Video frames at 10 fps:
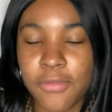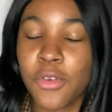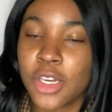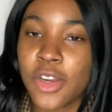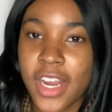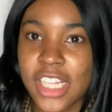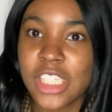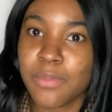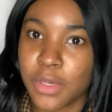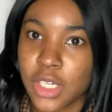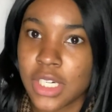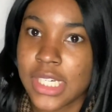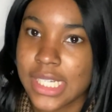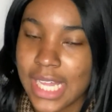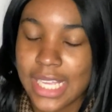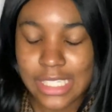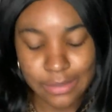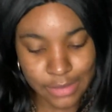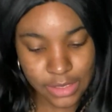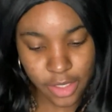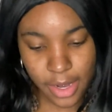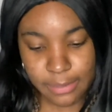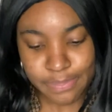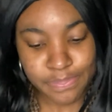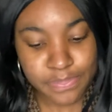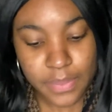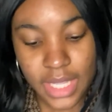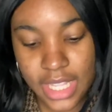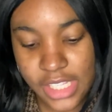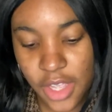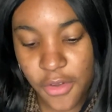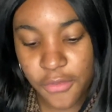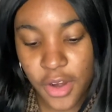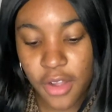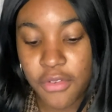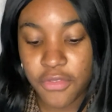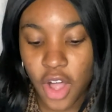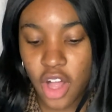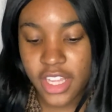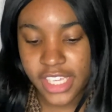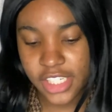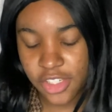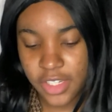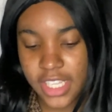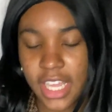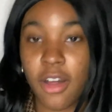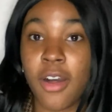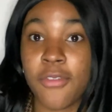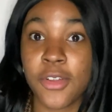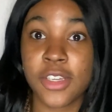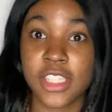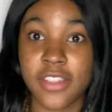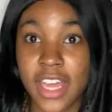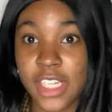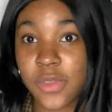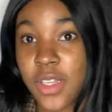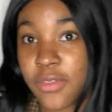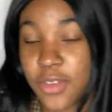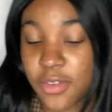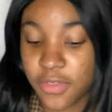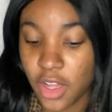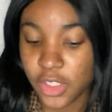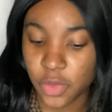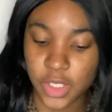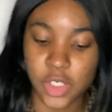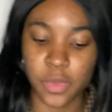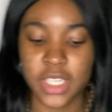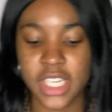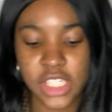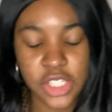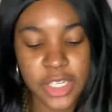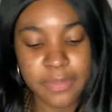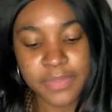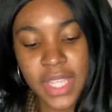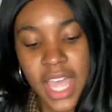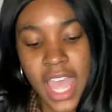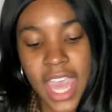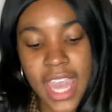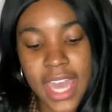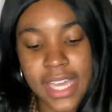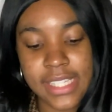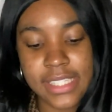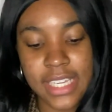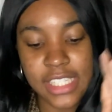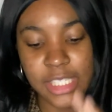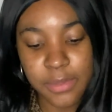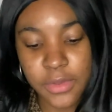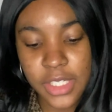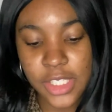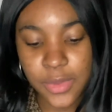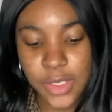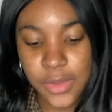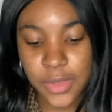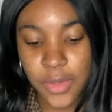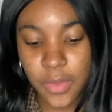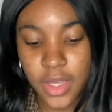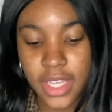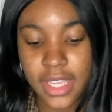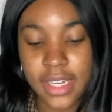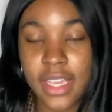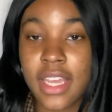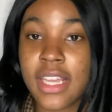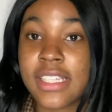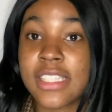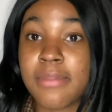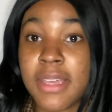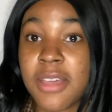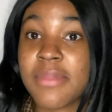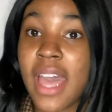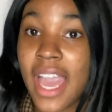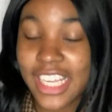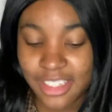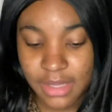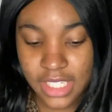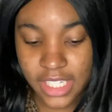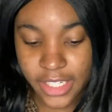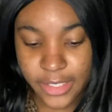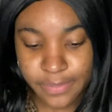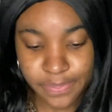credits per class. All right. So for a fall entry, now I'll focus on that as well, for a fall 2020 entry and a spring 2021 to make up the academic year,